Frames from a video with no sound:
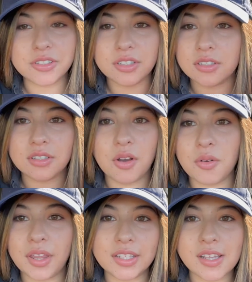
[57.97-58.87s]
It's
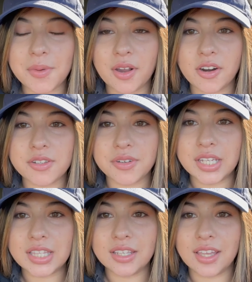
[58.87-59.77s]
no like debit cards or
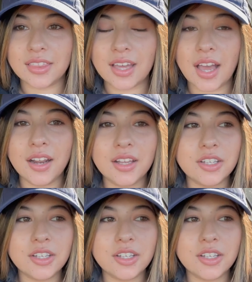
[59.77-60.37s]
anything like that.